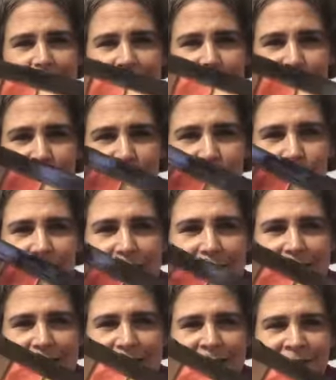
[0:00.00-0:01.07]
you know, I
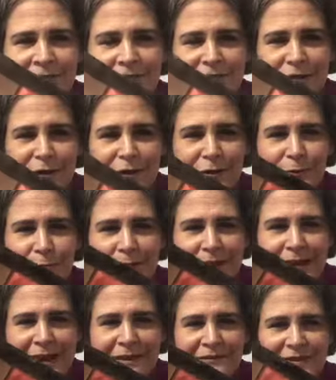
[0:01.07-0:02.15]
didn't
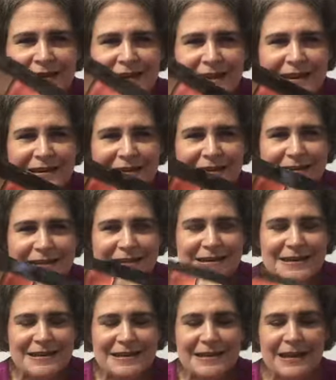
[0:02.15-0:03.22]
really have a dent in
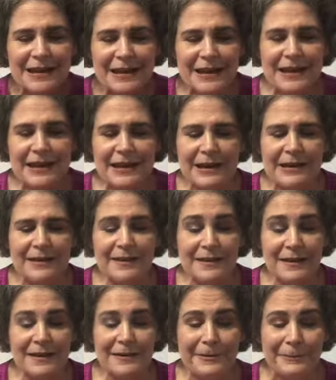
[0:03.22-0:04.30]
it, and I
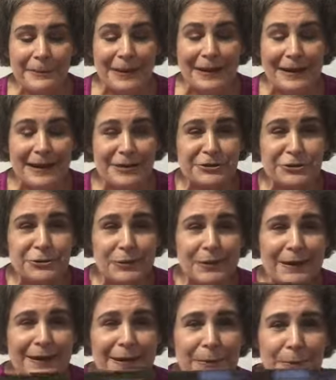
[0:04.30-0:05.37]
thought I might
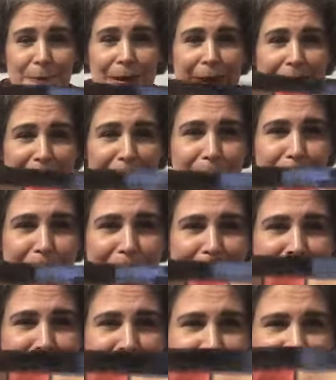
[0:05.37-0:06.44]
actually hit pan, but
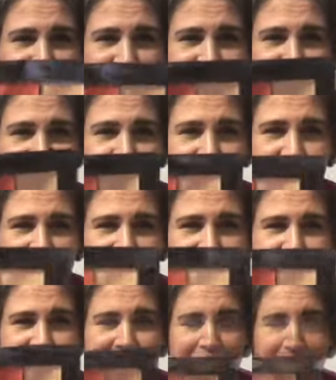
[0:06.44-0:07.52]
I did not.
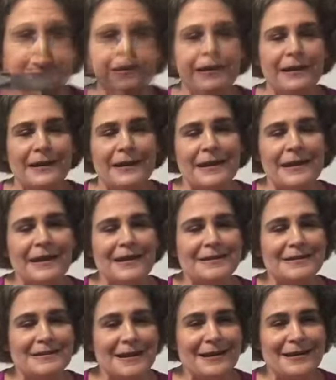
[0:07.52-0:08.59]

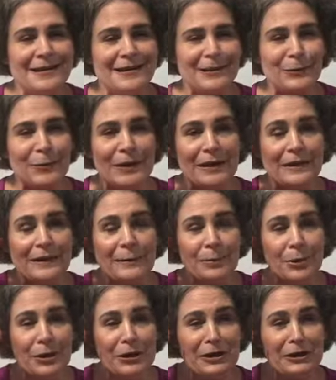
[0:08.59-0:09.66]
Extending weekly
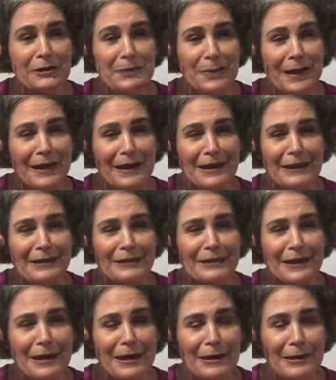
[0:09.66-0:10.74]
product pan,